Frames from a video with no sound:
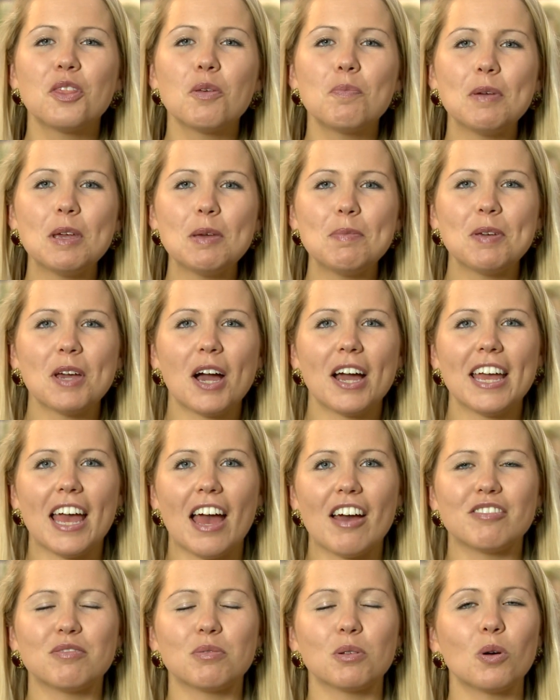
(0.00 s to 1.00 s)
The
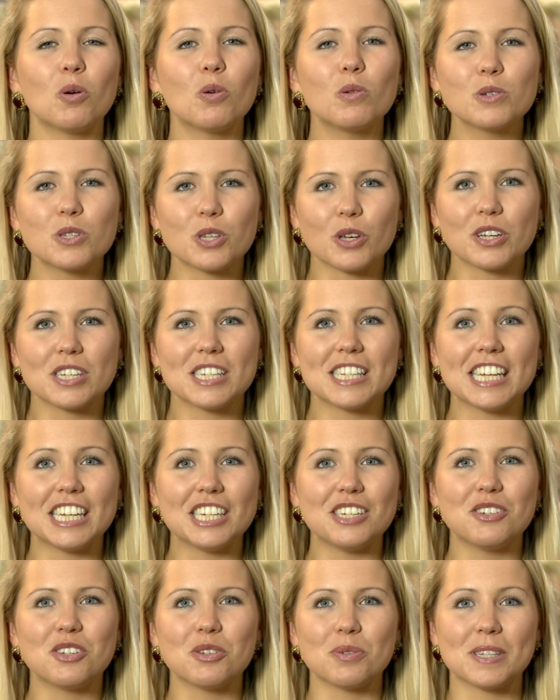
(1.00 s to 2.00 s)
BPIF will also
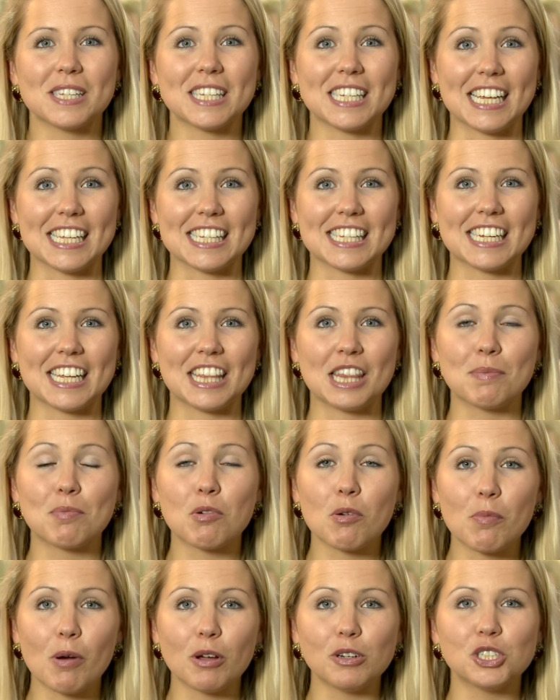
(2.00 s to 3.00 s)
continue to assist in the
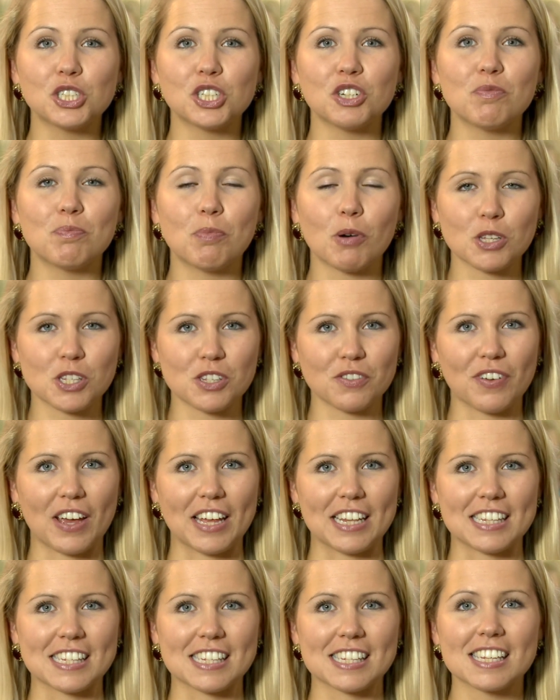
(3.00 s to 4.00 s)
promotion of Boss
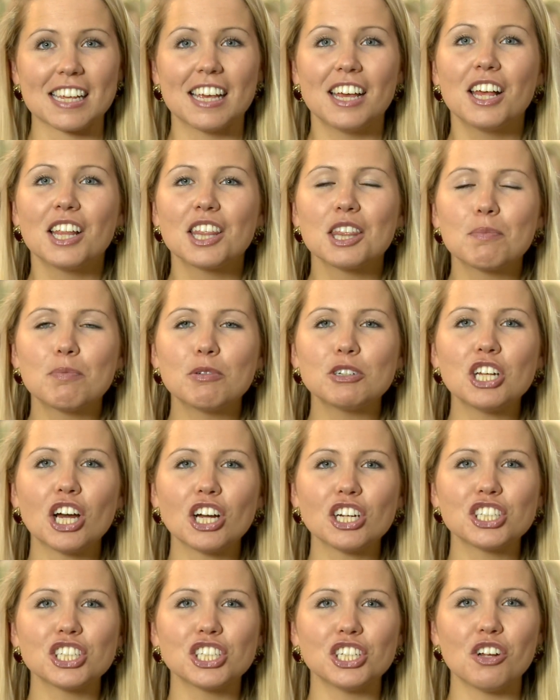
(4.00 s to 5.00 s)
events, the
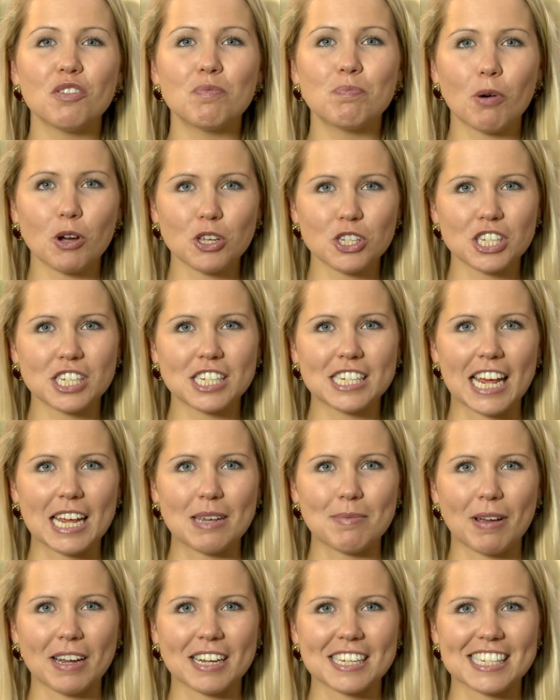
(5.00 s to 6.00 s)
production of Boss
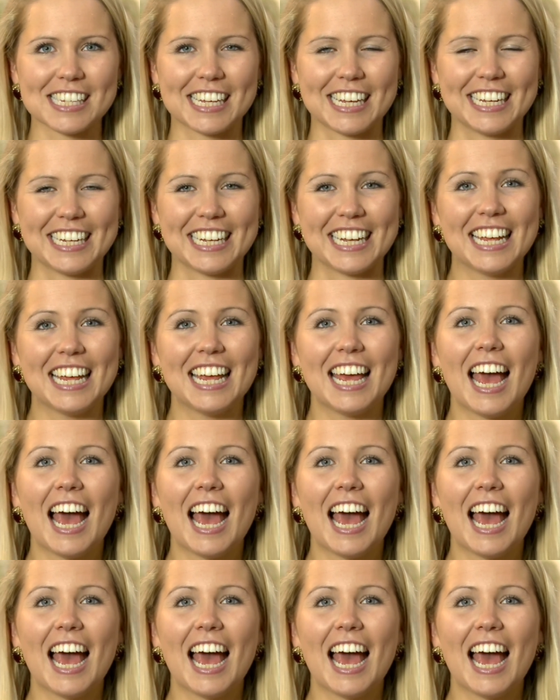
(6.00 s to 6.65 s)
Today magazine,